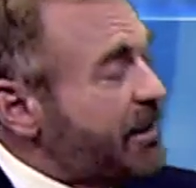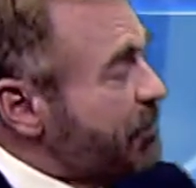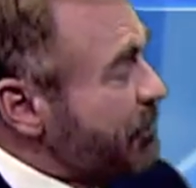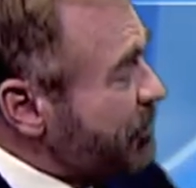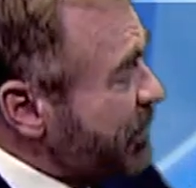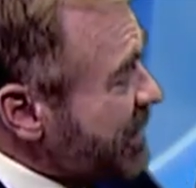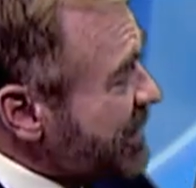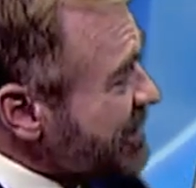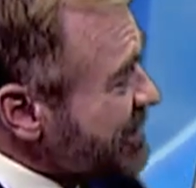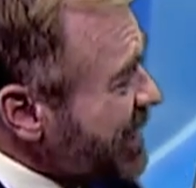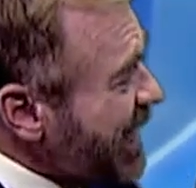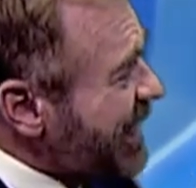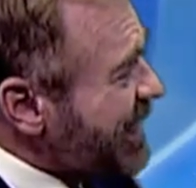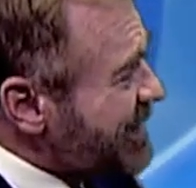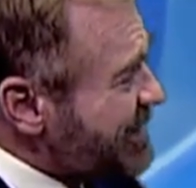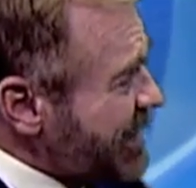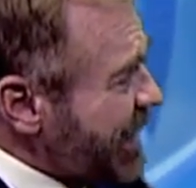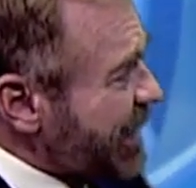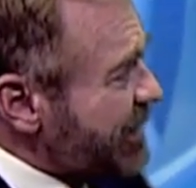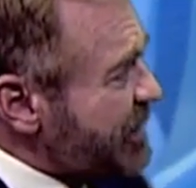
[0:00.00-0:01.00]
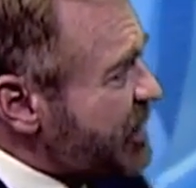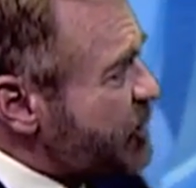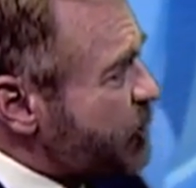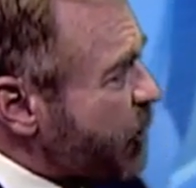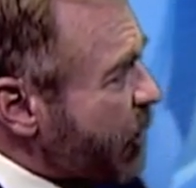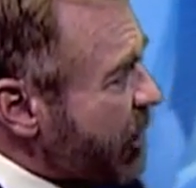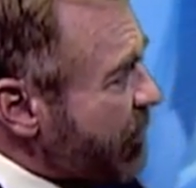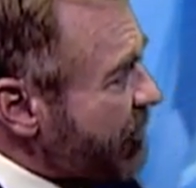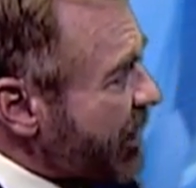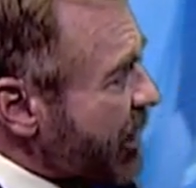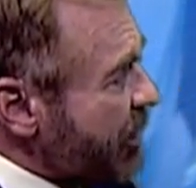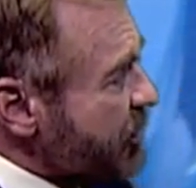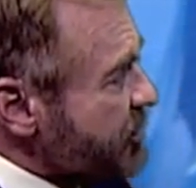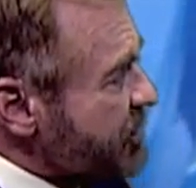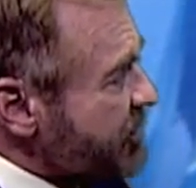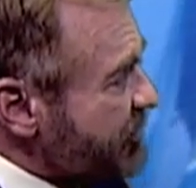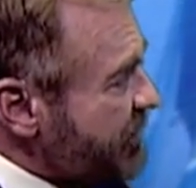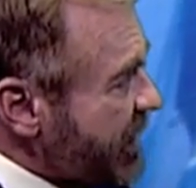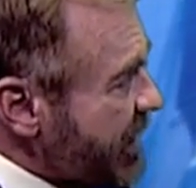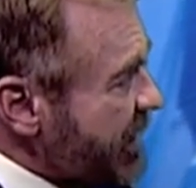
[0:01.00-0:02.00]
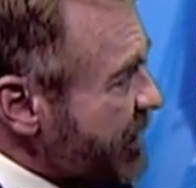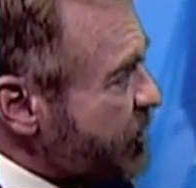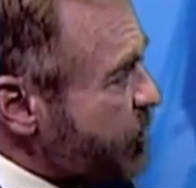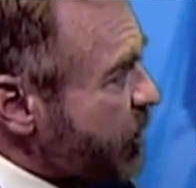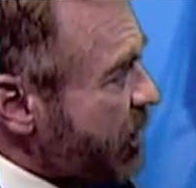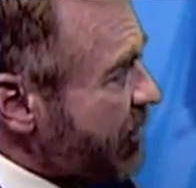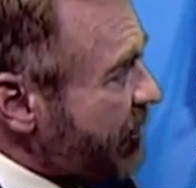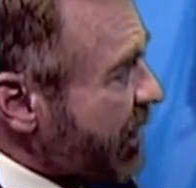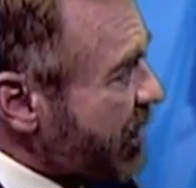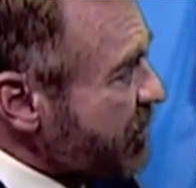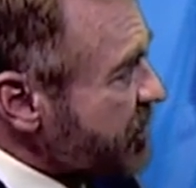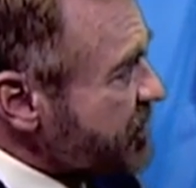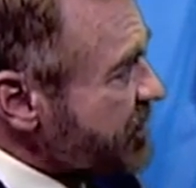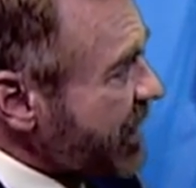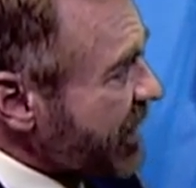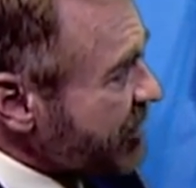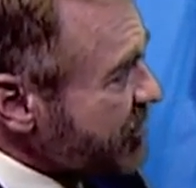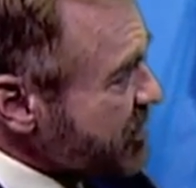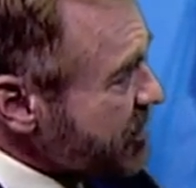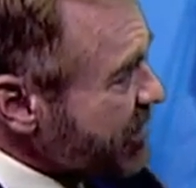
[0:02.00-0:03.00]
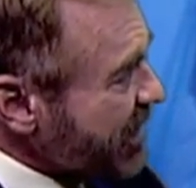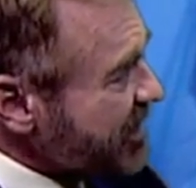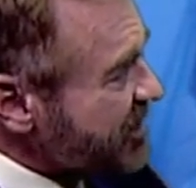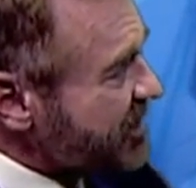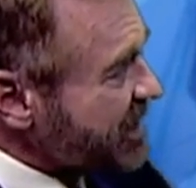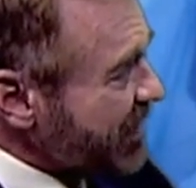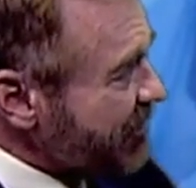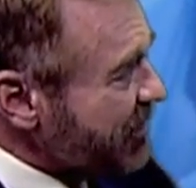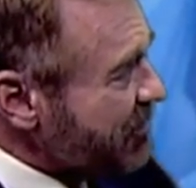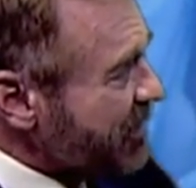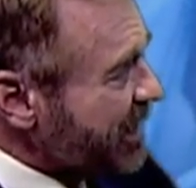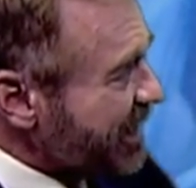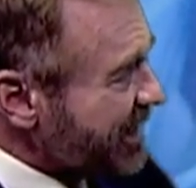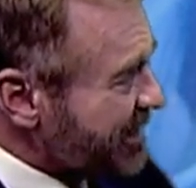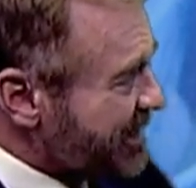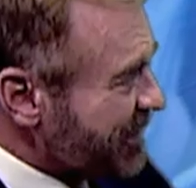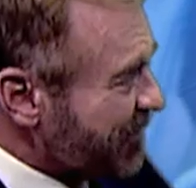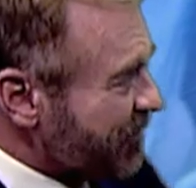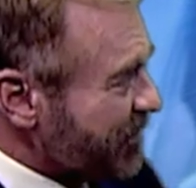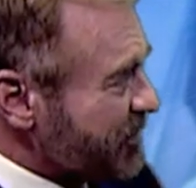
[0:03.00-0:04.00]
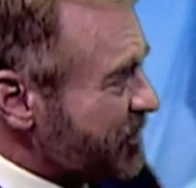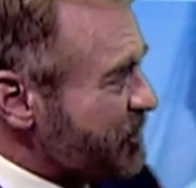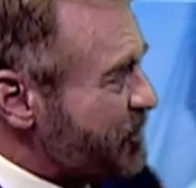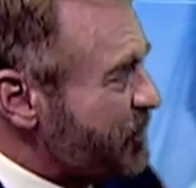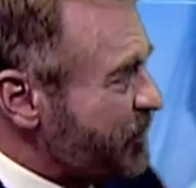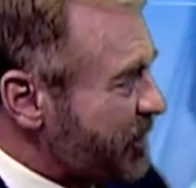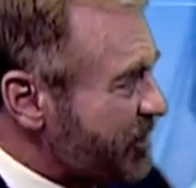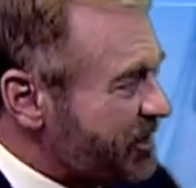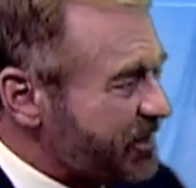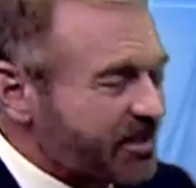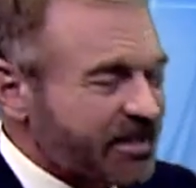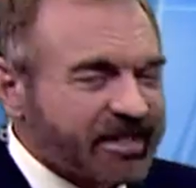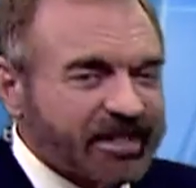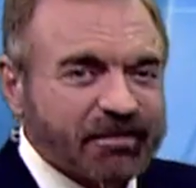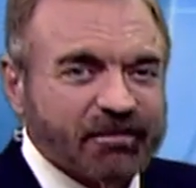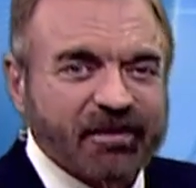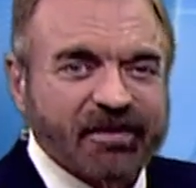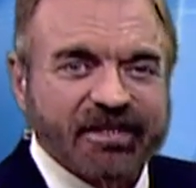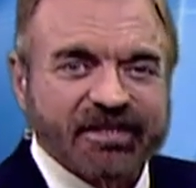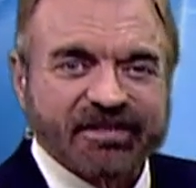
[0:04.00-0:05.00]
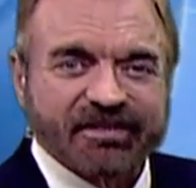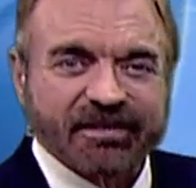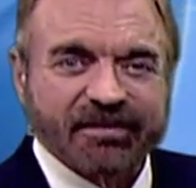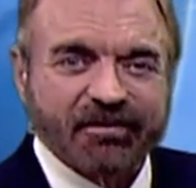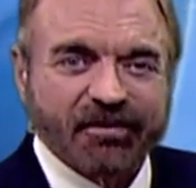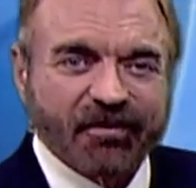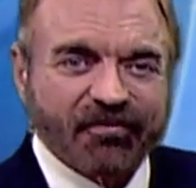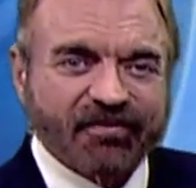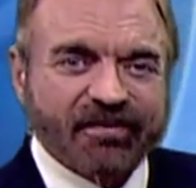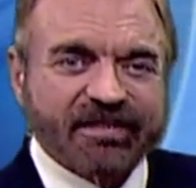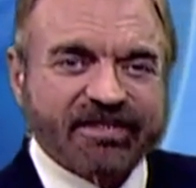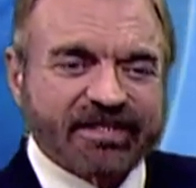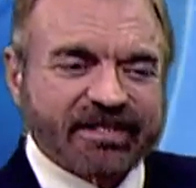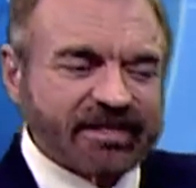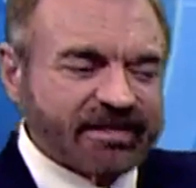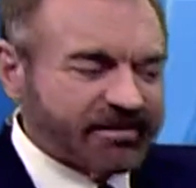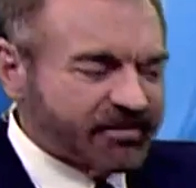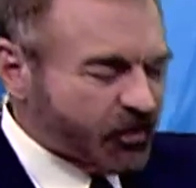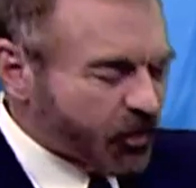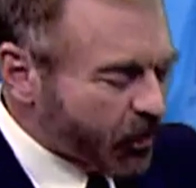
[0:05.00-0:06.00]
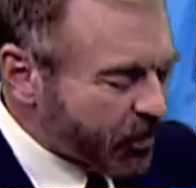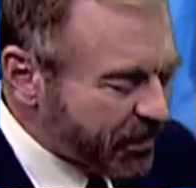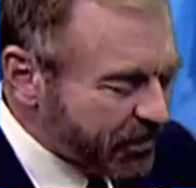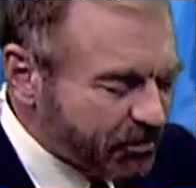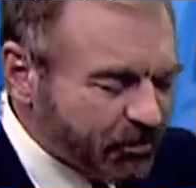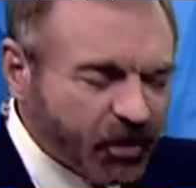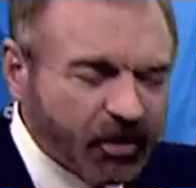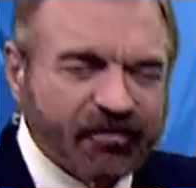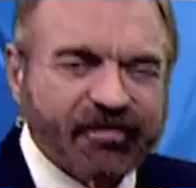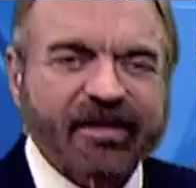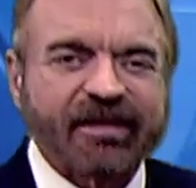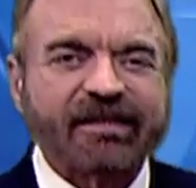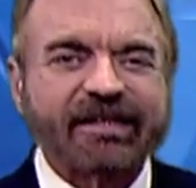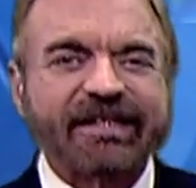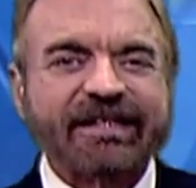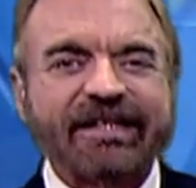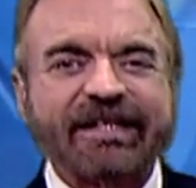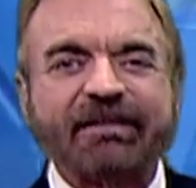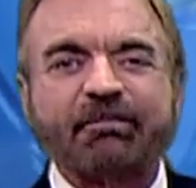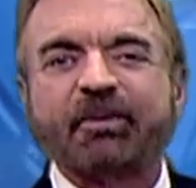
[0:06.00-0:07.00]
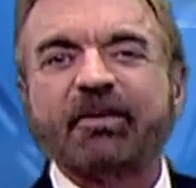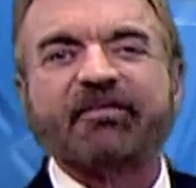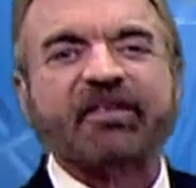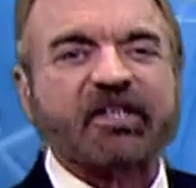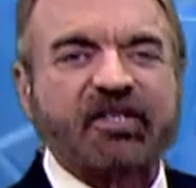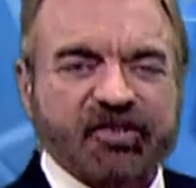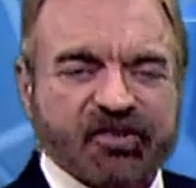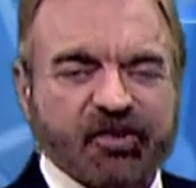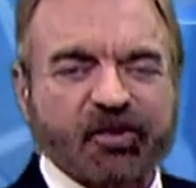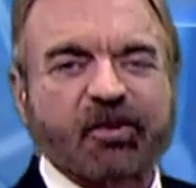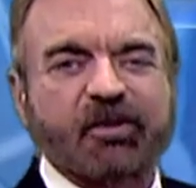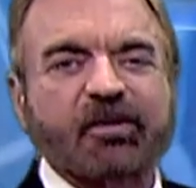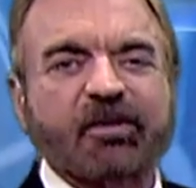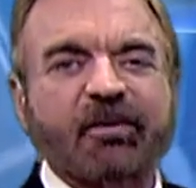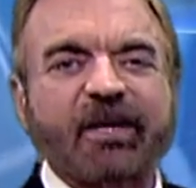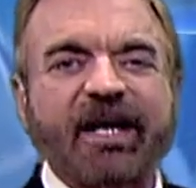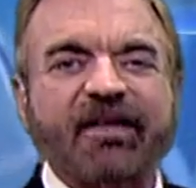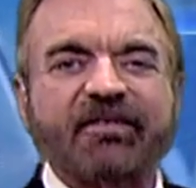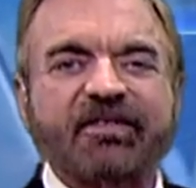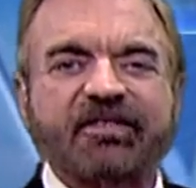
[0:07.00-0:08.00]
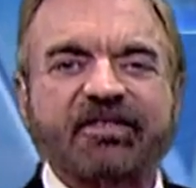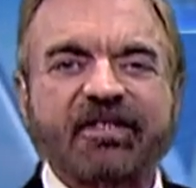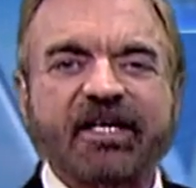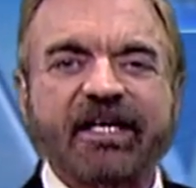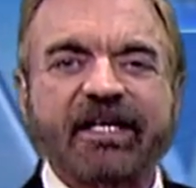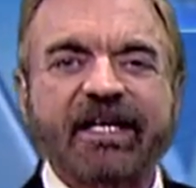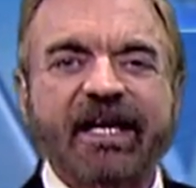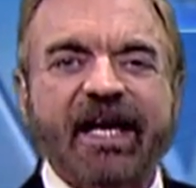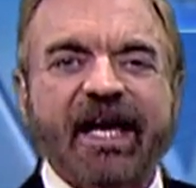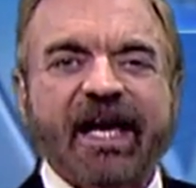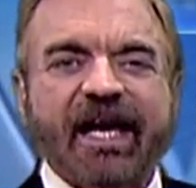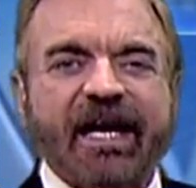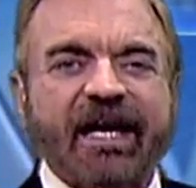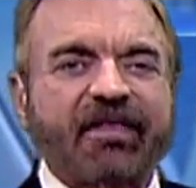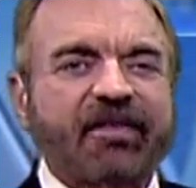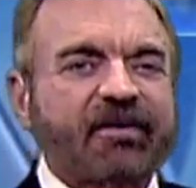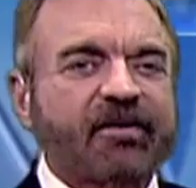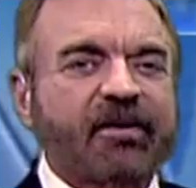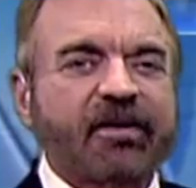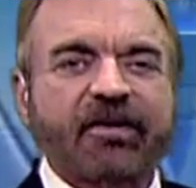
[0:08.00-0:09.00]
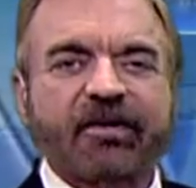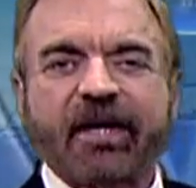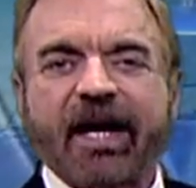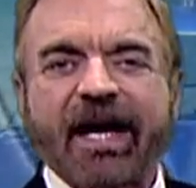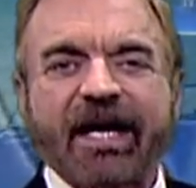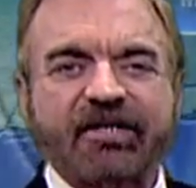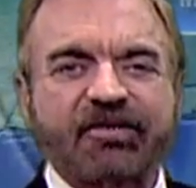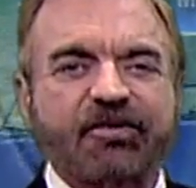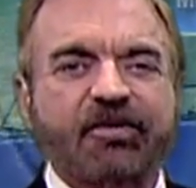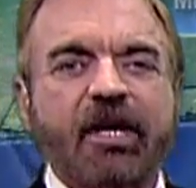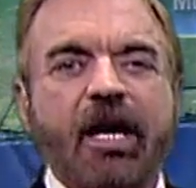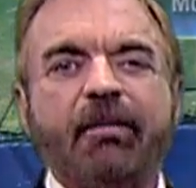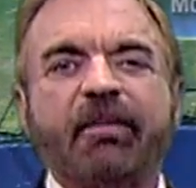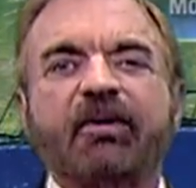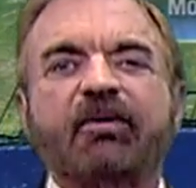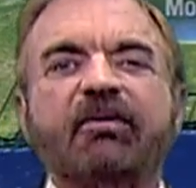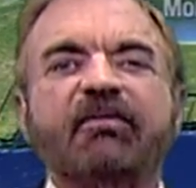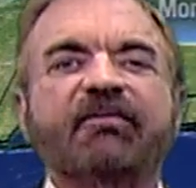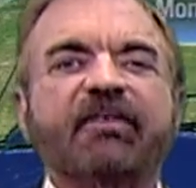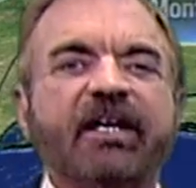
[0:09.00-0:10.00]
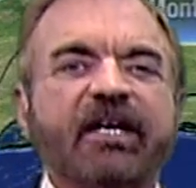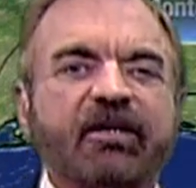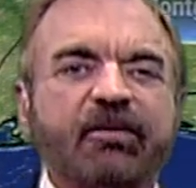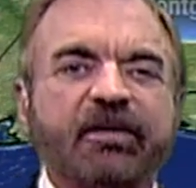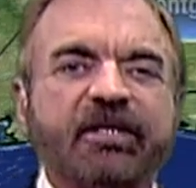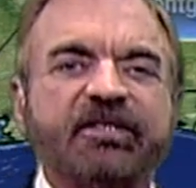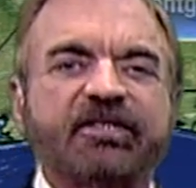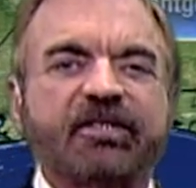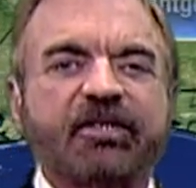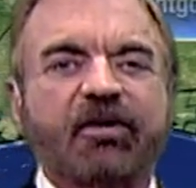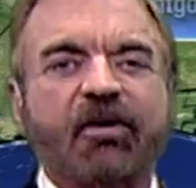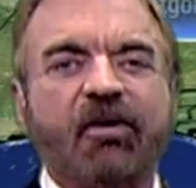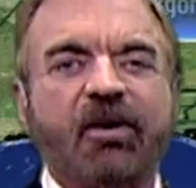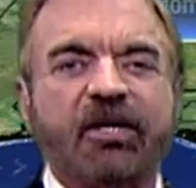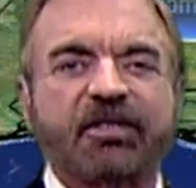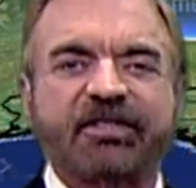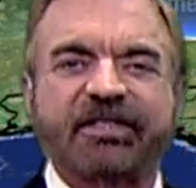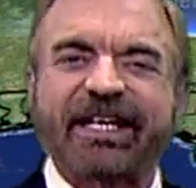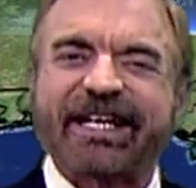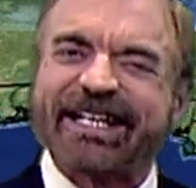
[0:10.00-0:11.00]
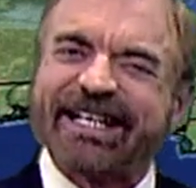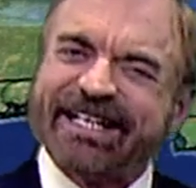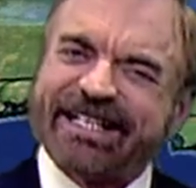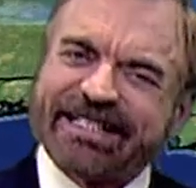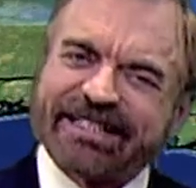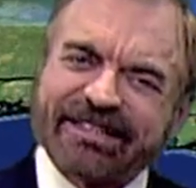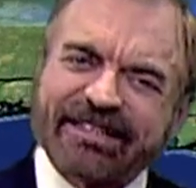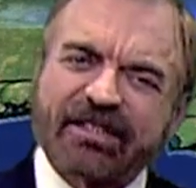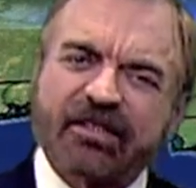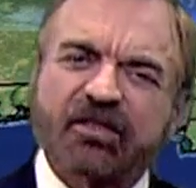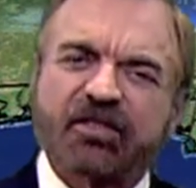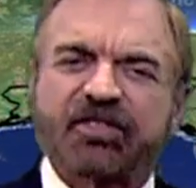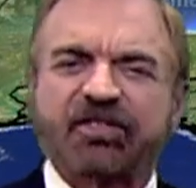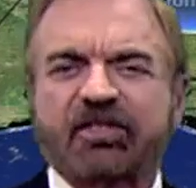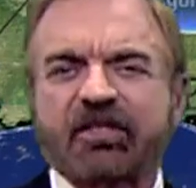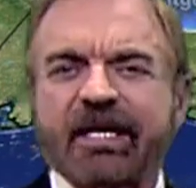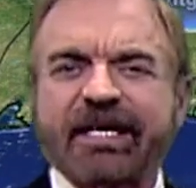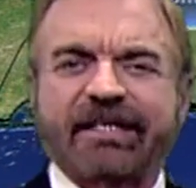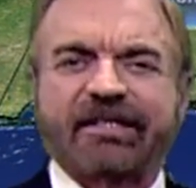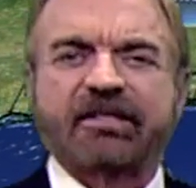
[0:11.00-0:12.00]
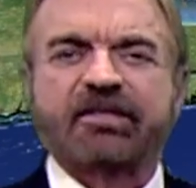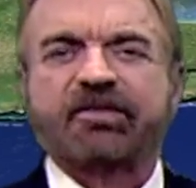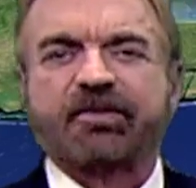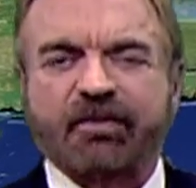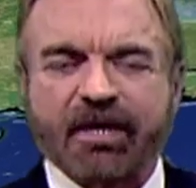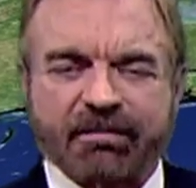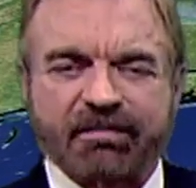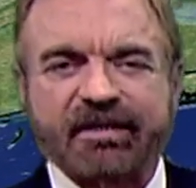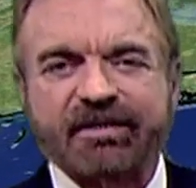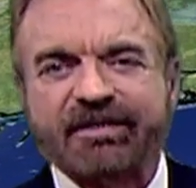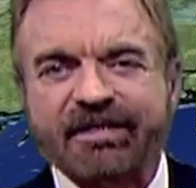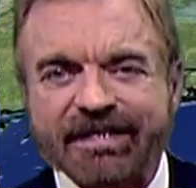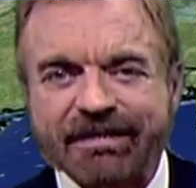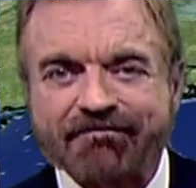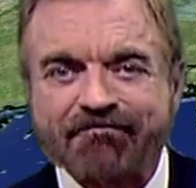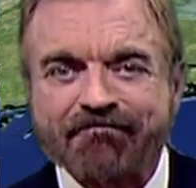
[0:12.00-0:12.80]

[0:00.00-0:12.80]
But it's not exactly 12 hours of day and 12 hours night. There's about a seven minute difference, as you can see here, because the Earth doesn't orbit perfectly in a perfect circle around the sun, and there are other astronomical vagaries that cause that little slight discrepancy.